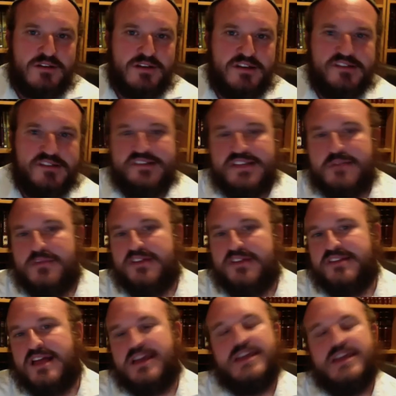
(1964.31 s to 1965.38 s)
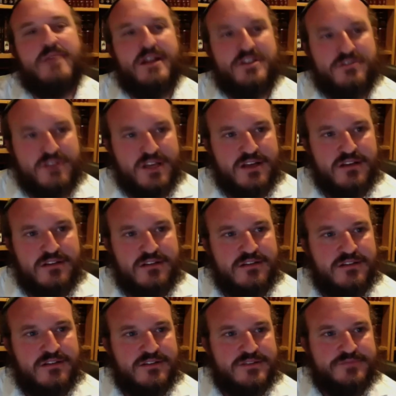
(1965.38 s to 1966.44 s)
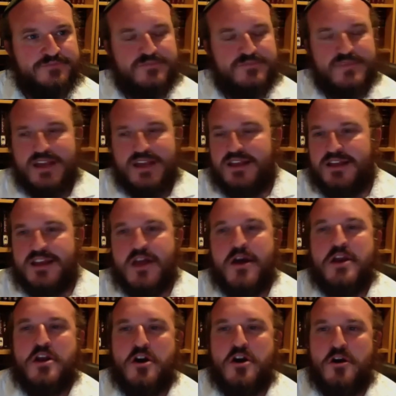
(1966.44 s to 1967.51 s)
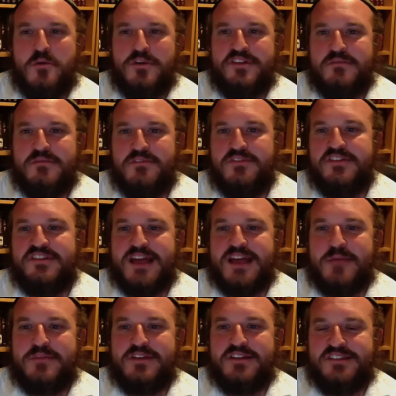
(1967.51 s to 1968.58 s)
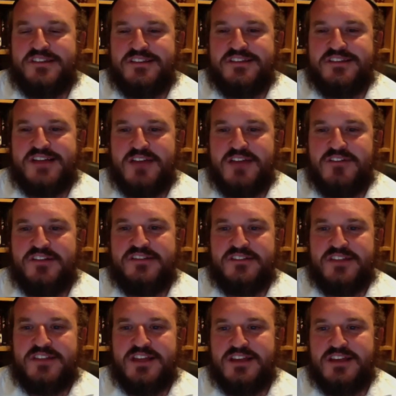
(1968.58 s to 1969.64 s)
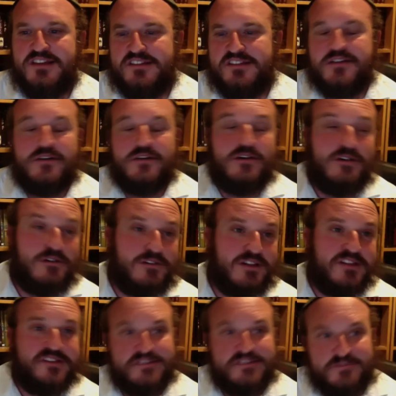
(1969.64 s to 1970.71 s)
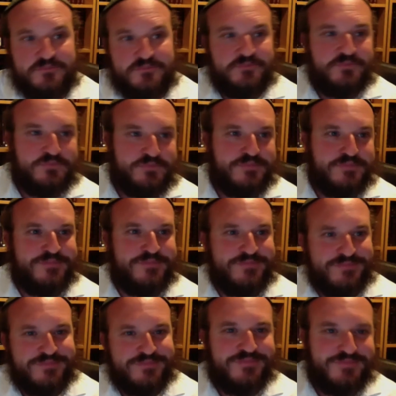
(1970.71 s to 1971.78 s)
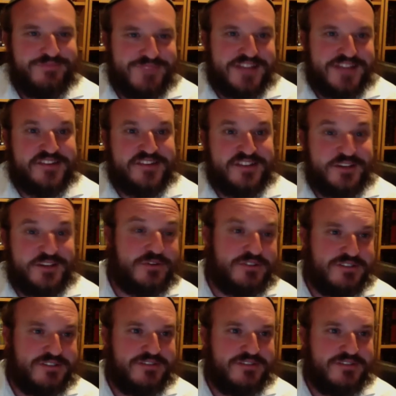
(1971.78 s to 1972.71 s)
It's the same exact gematria." Now I know what some of the skeptics inside of us are thinking is like, "Oh, that's cute."